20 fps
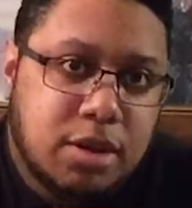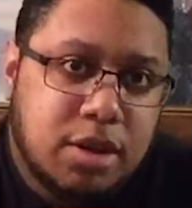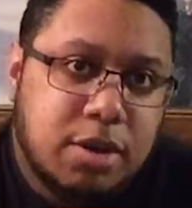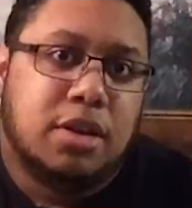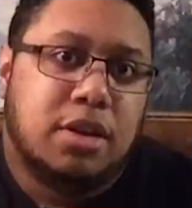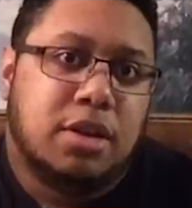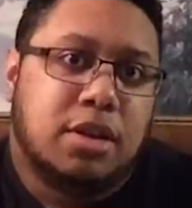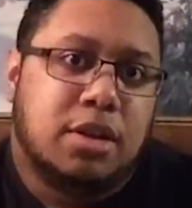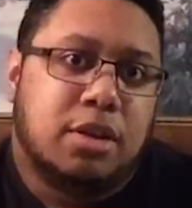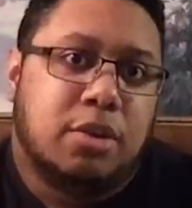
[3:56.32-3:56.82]

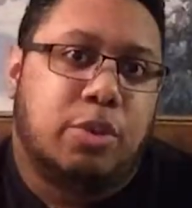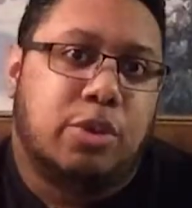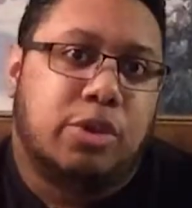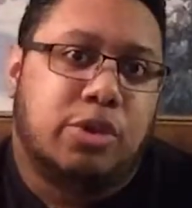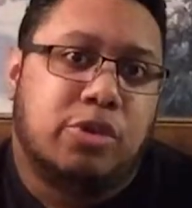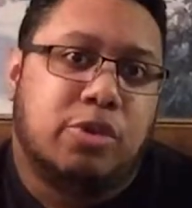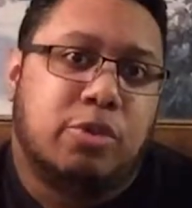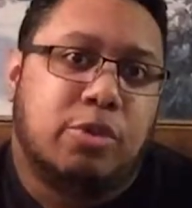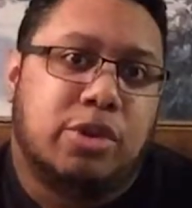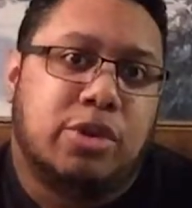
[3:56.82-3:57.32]
When
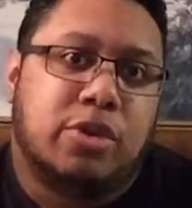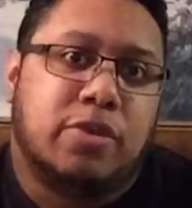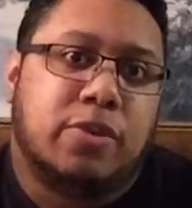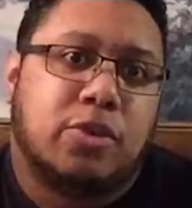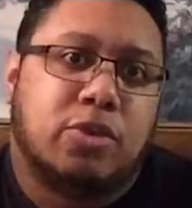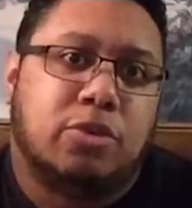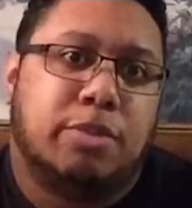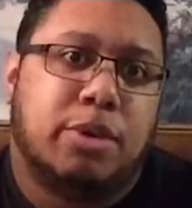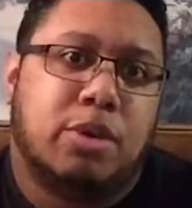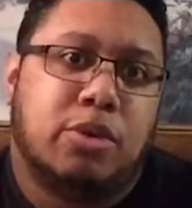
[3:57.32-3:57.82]
you're first
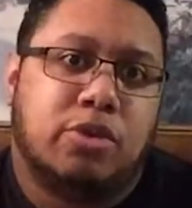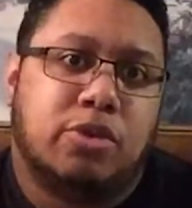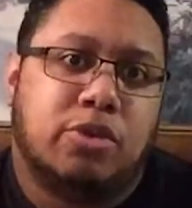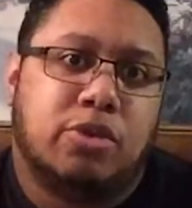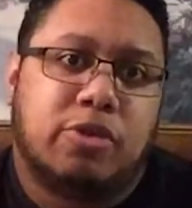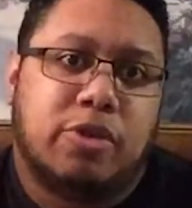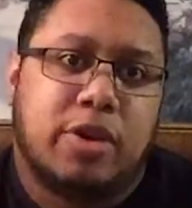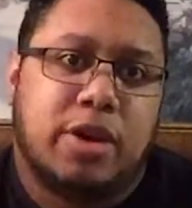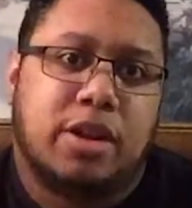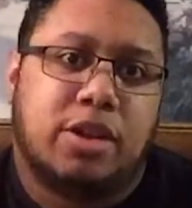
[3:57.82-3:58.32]
building your
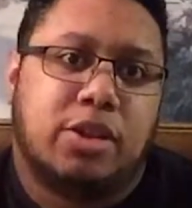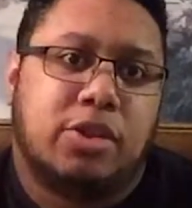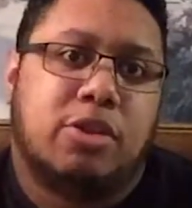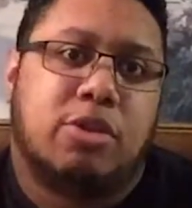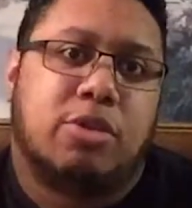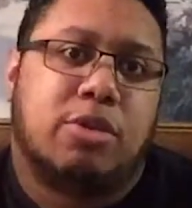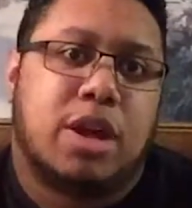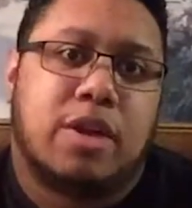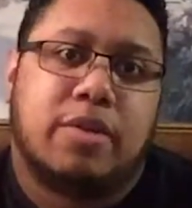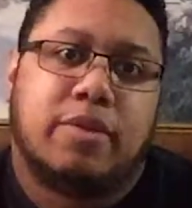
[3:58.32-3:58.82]
credit, you don't have
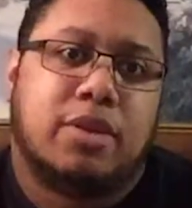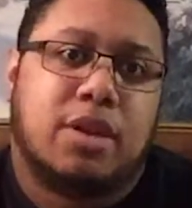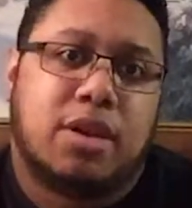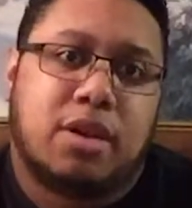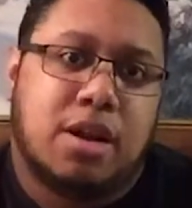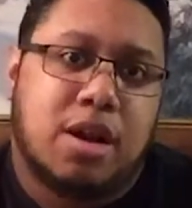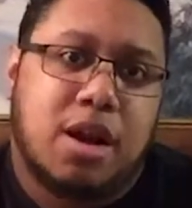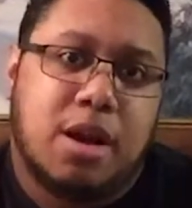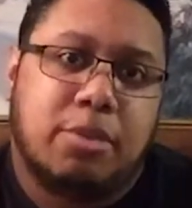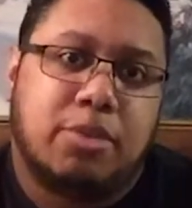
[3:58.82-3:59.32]
a lot of
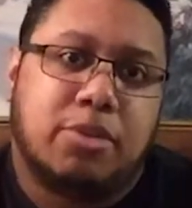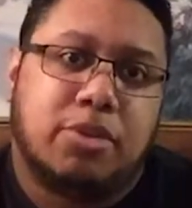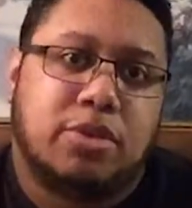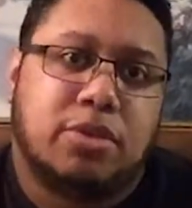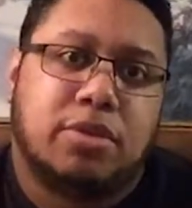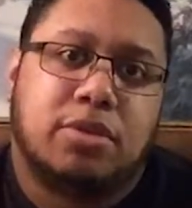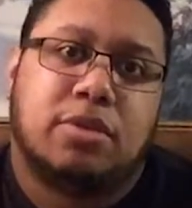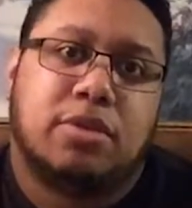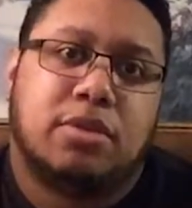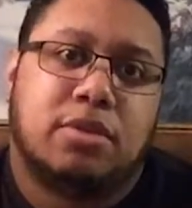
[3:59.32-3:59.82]
options.
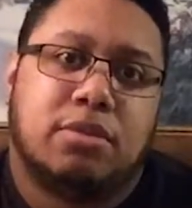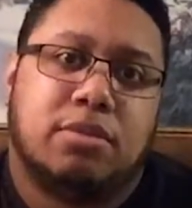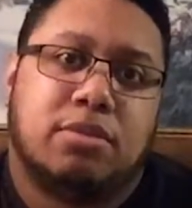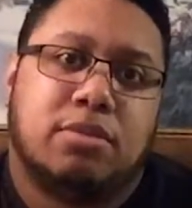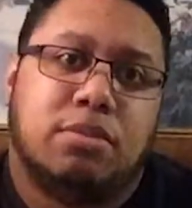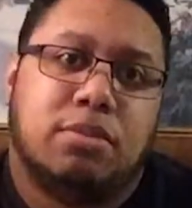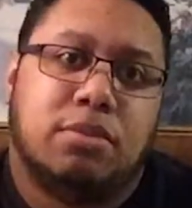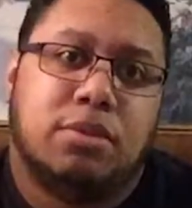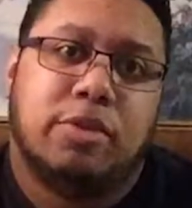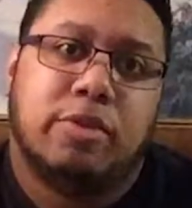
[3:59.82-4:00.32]
You
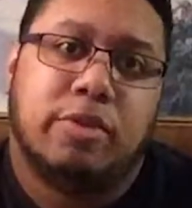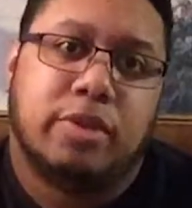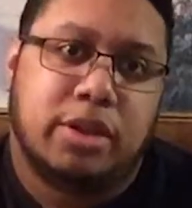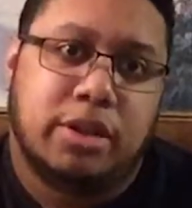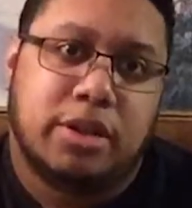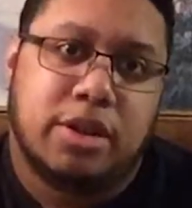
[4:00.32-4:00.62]
really don't.